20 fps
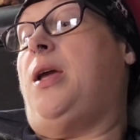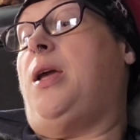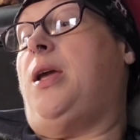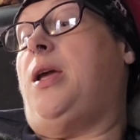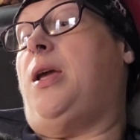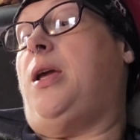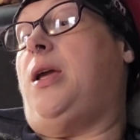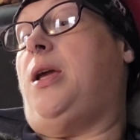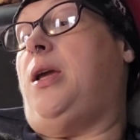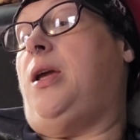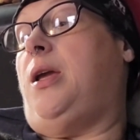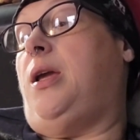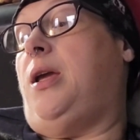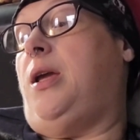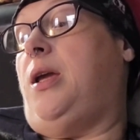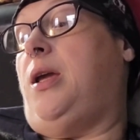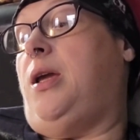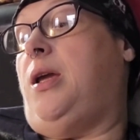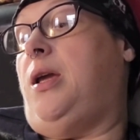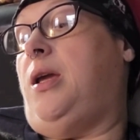
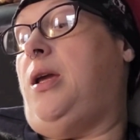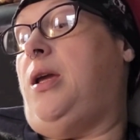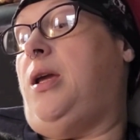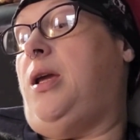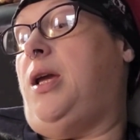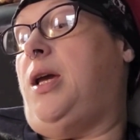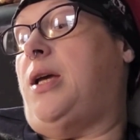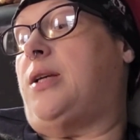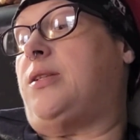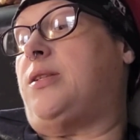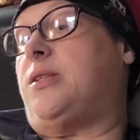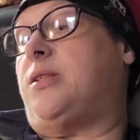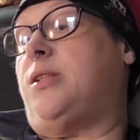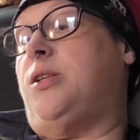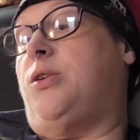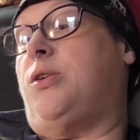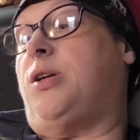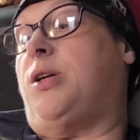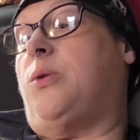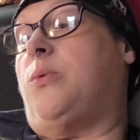E yes,
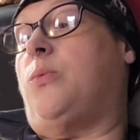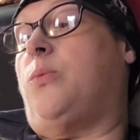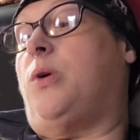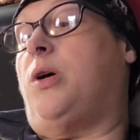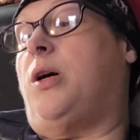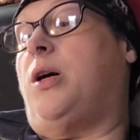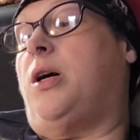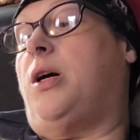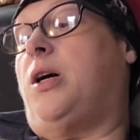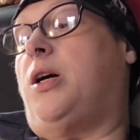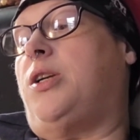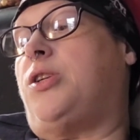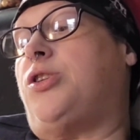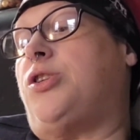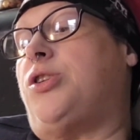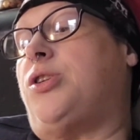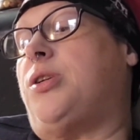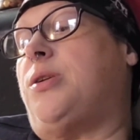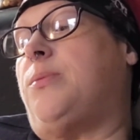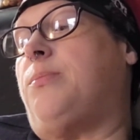you can
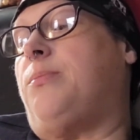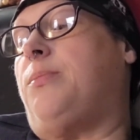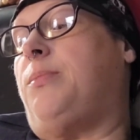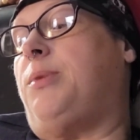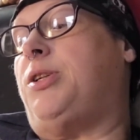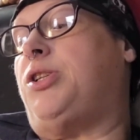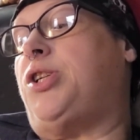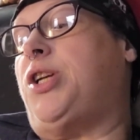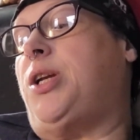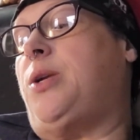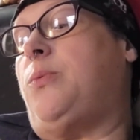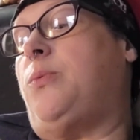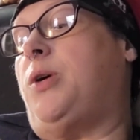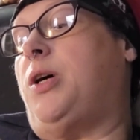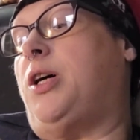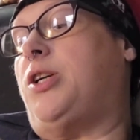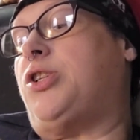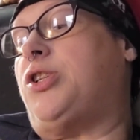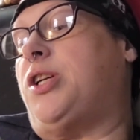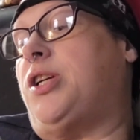wash, machine
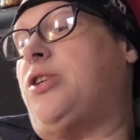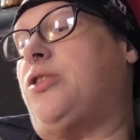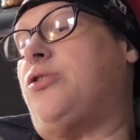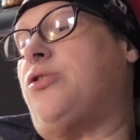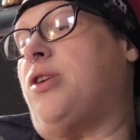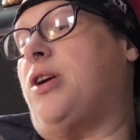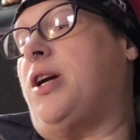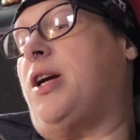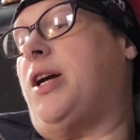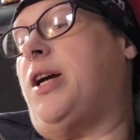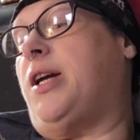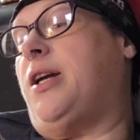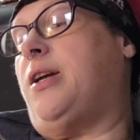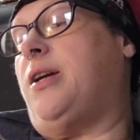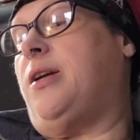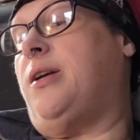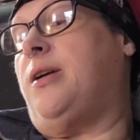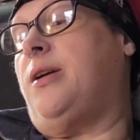wash and dry.